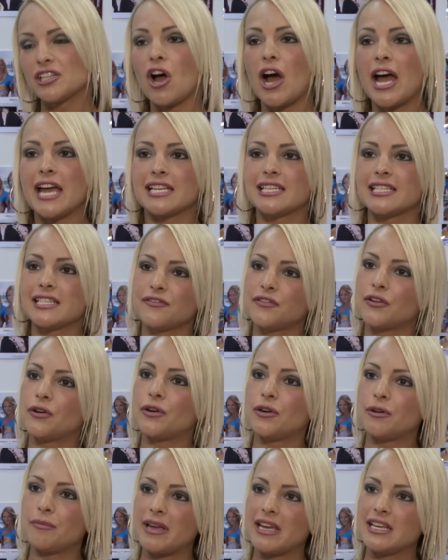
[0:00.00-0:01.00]
nice
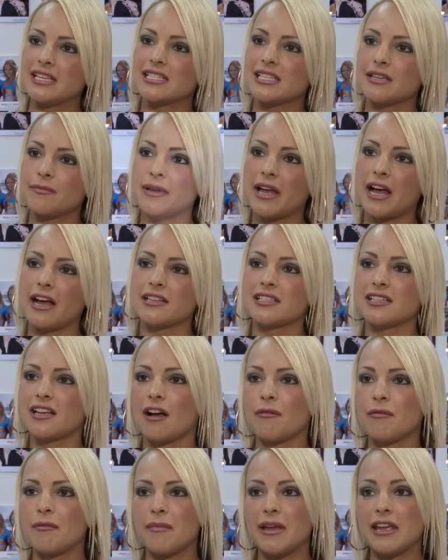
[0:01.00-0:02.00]
for me to be able to
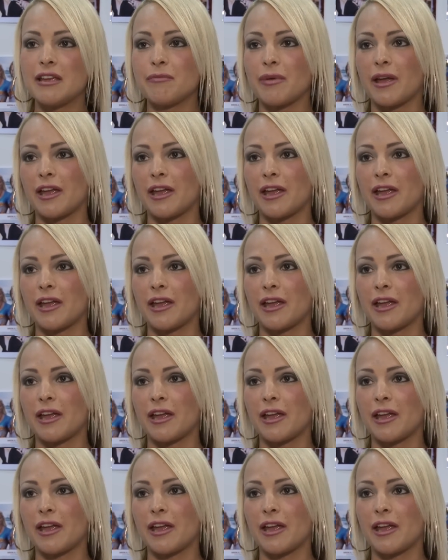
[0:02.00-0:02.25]
come and meet